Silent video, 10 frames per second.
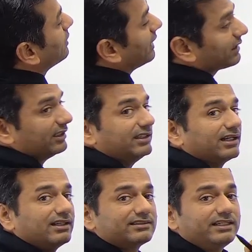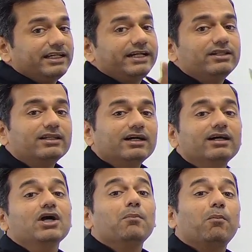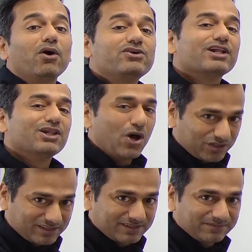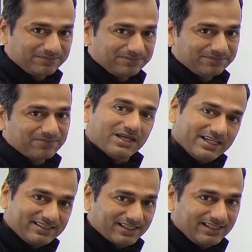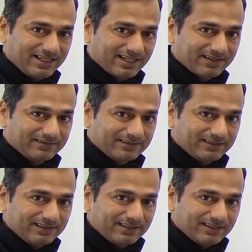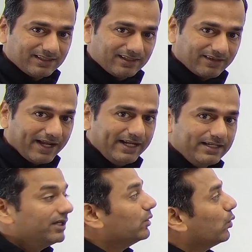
You can clearly see it in the monitor logs. Is it clear? Right?